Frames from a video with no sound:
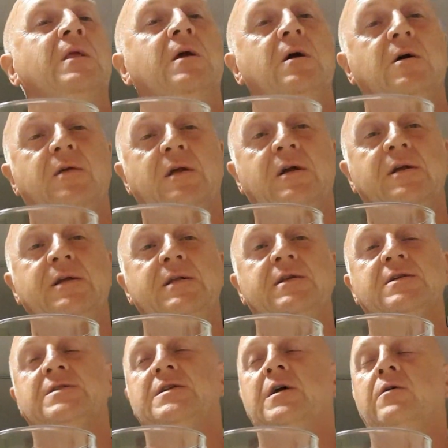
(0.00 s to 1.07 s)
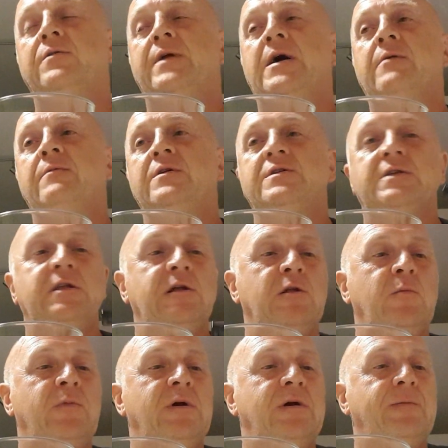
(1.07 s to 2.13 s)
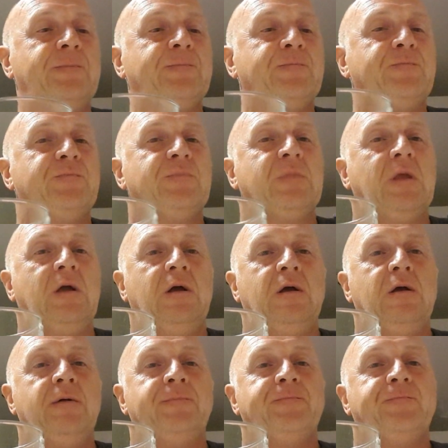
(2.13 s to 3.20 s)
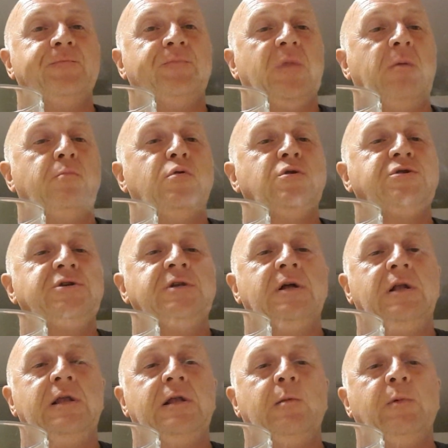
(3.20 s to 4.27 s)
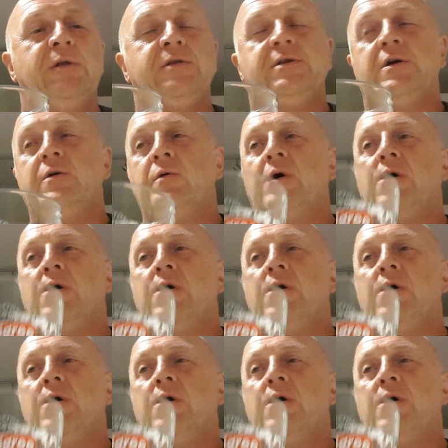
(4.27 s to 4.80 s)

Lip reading: I think I need to slow down with this a little bit. Pushing it a little bit too